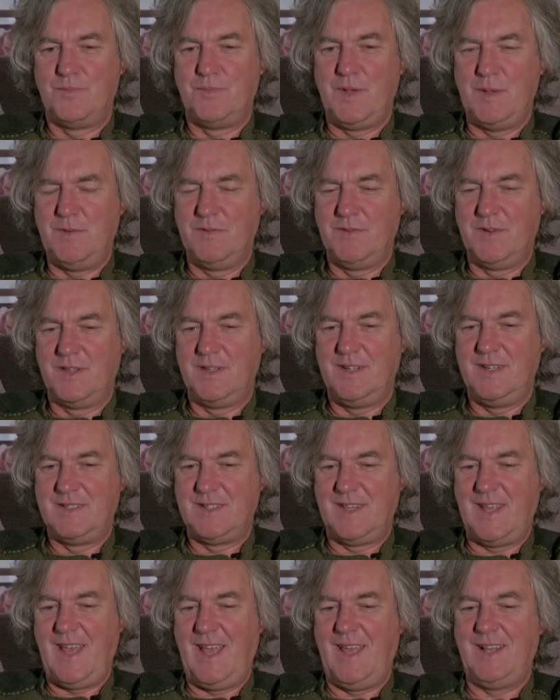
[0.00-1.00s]
People have got it
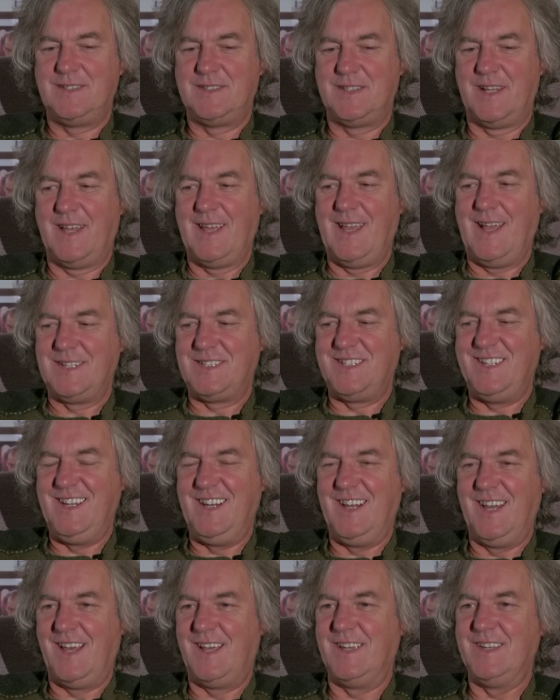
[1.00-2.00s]
into their heads that I actually
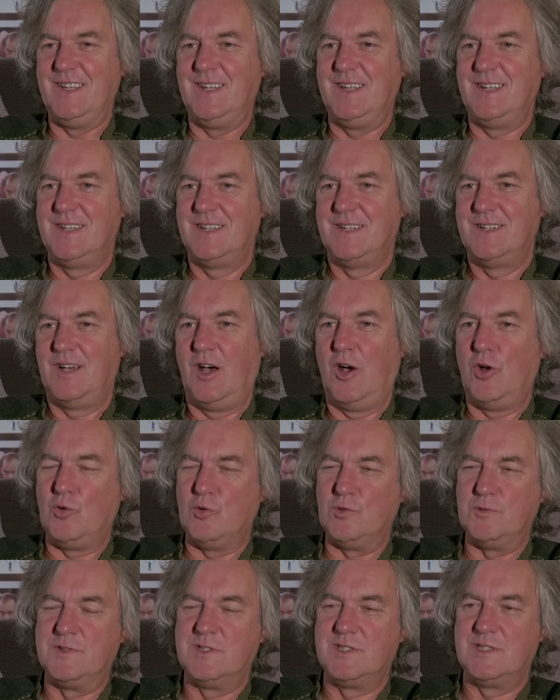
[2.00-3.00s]
like
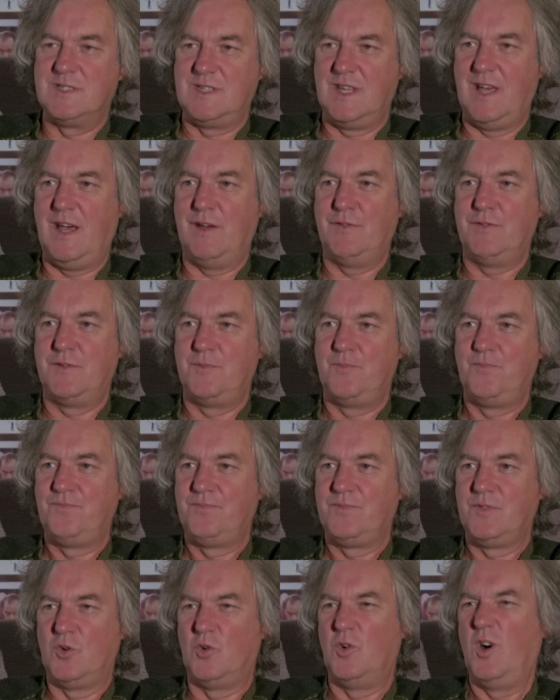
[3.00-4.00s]
old stuff
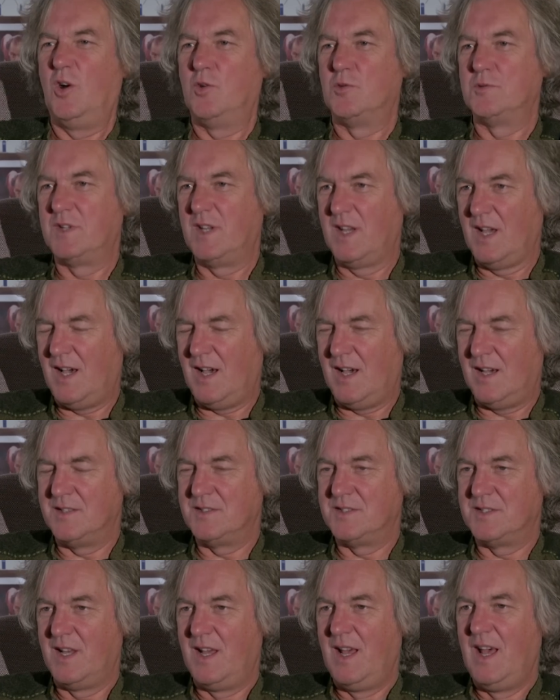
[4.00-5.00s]
or old
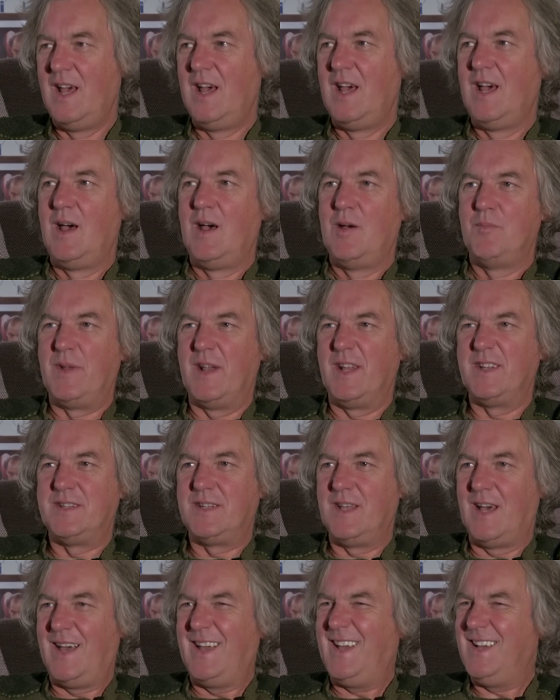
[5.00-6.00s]
cars, but
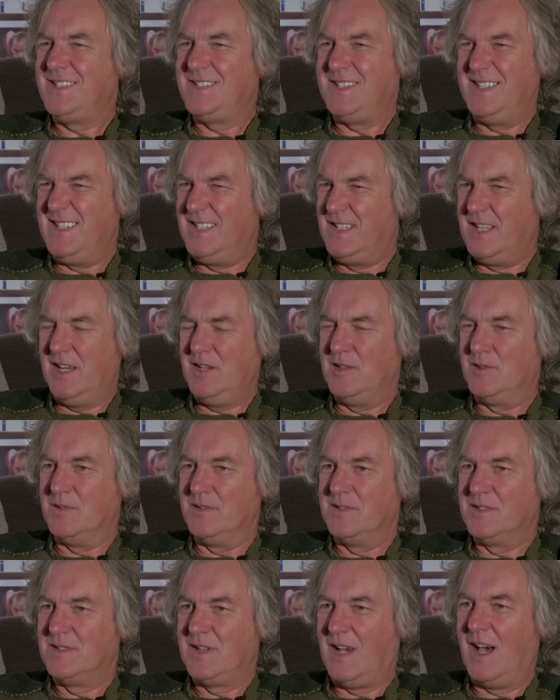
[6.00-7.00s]
I actually
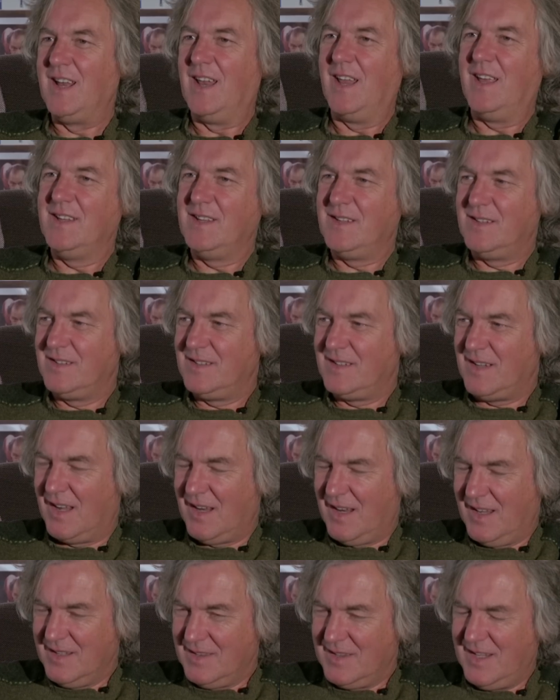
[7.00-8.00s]
don't. I like
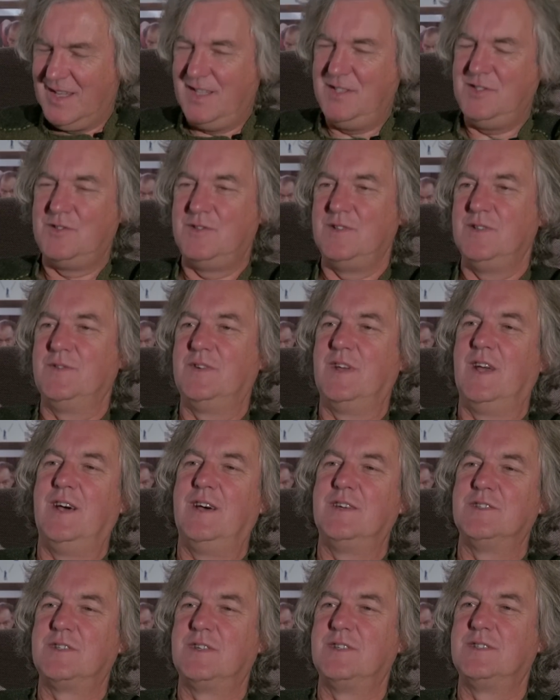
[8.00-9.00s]
the history of
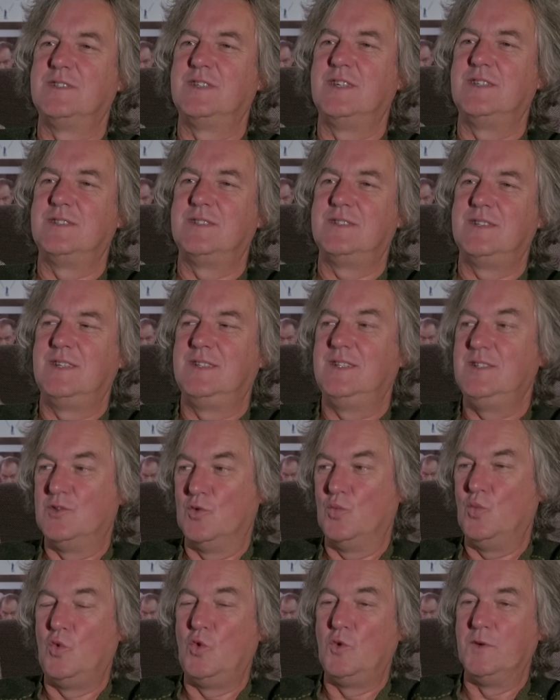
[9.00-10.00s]
cars because it is
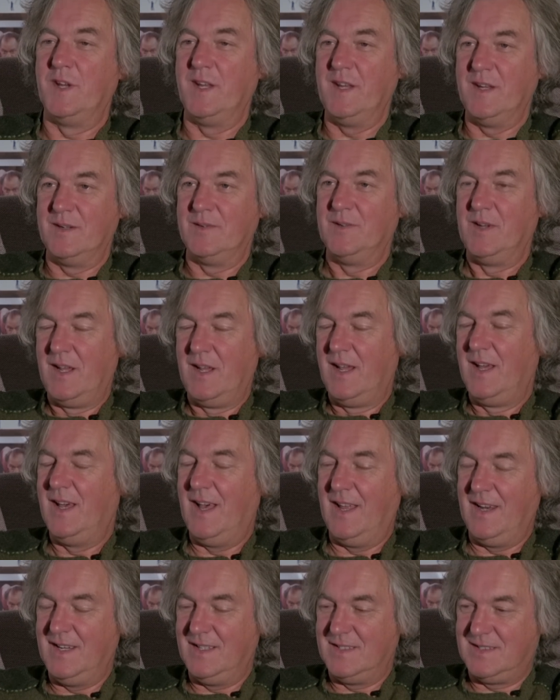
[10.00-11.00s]
a warning
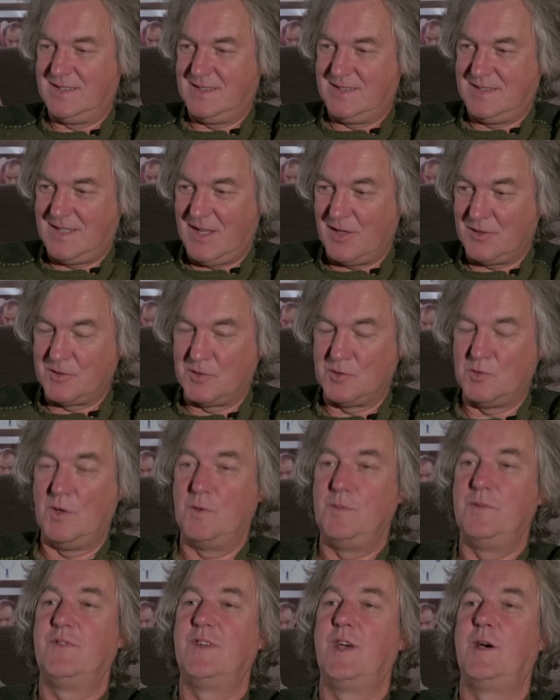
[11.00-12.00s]
and it tells us
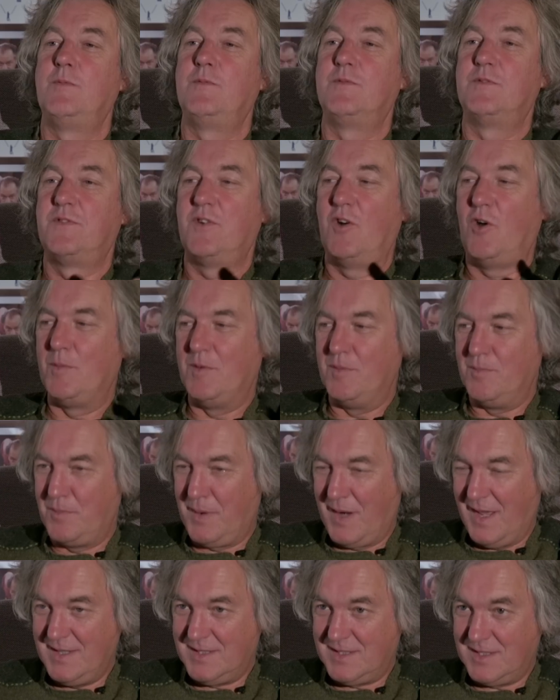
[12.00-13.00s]
where we've come from. And
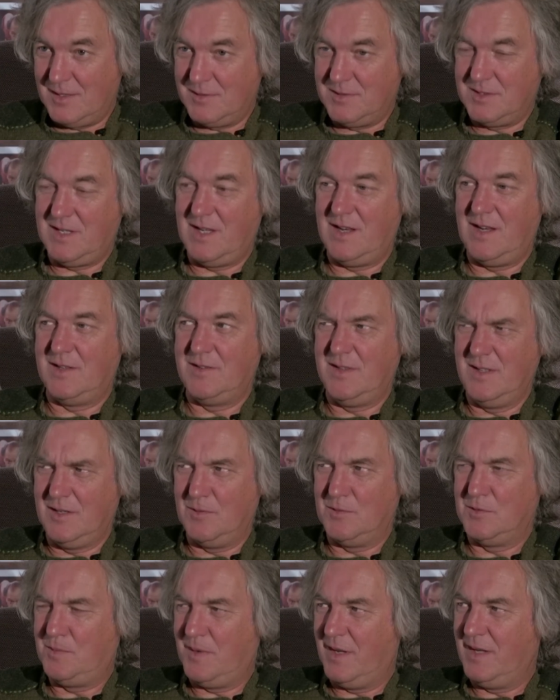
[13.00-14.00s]
Plato said, I think
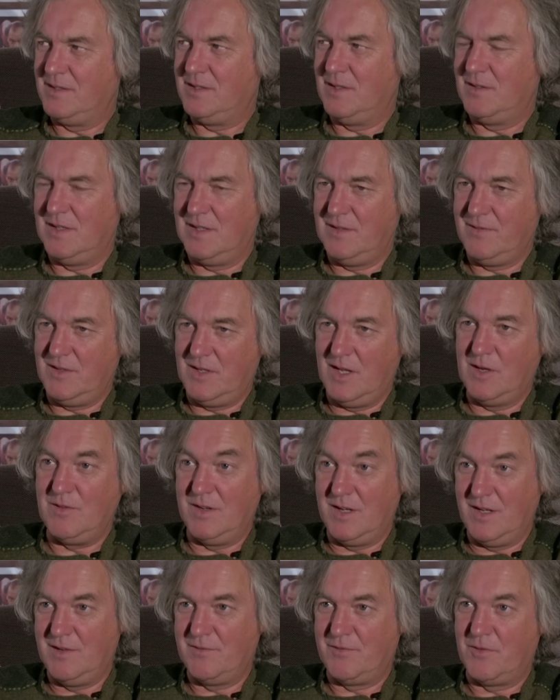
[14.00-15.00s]
it was Plato, that if you
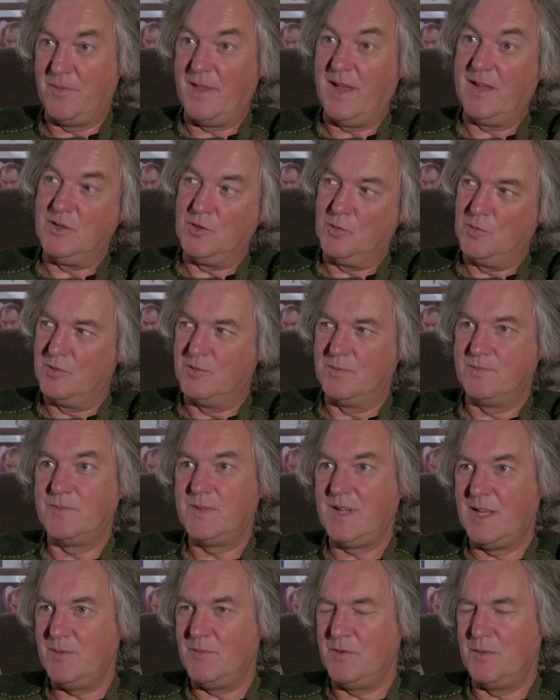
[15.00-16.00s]
don't learn from that, you will
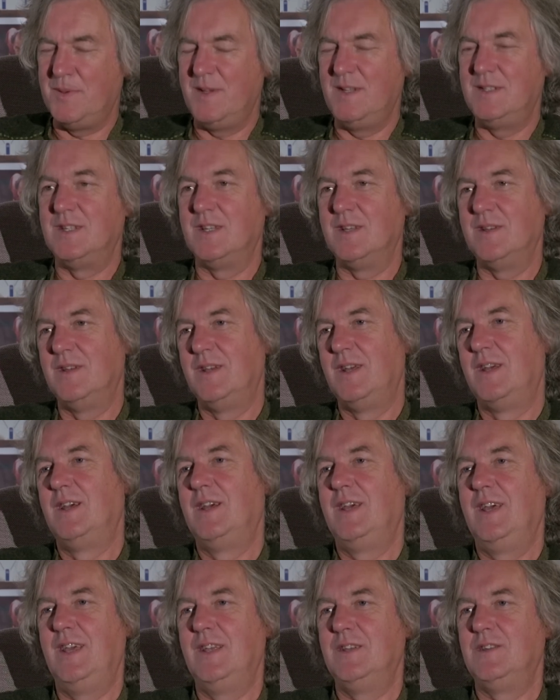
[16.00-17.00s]
keep repeating
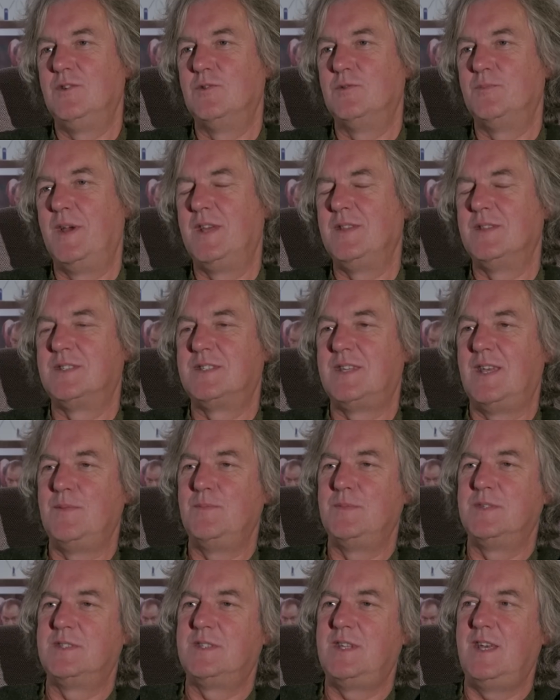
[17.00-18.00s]
it. You'll make the
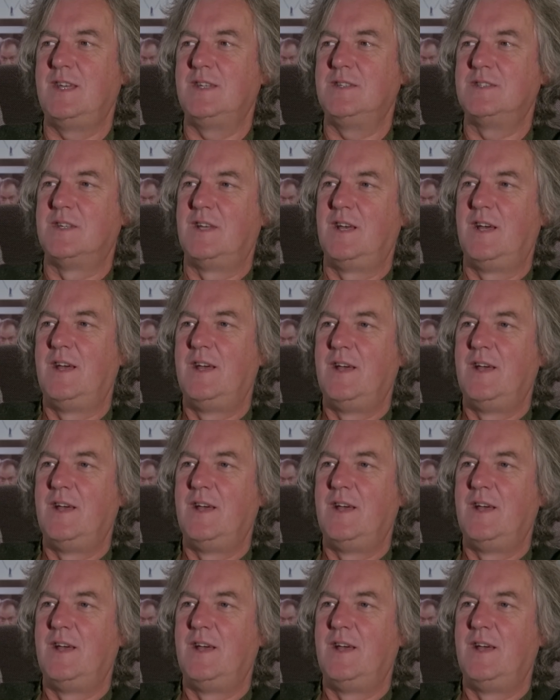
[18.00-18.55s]
same mistakes.